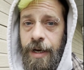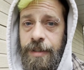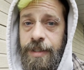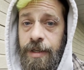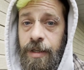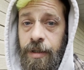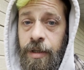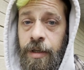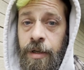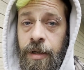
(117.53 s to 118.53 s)
until
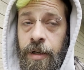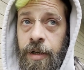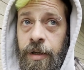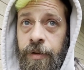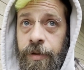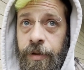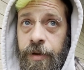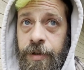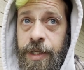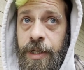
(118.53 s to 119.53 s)

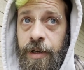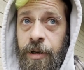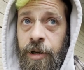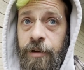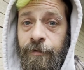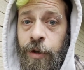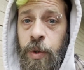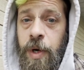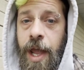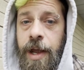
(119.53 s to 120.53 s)
there's like a good
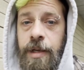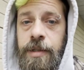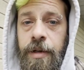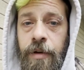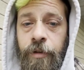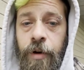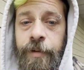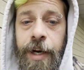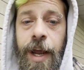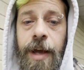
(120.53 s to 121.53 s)
few days of
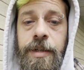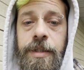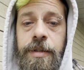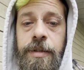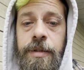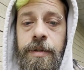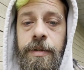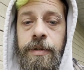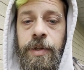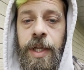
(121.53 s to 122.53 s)
overcast
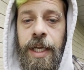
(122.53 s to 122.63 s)
so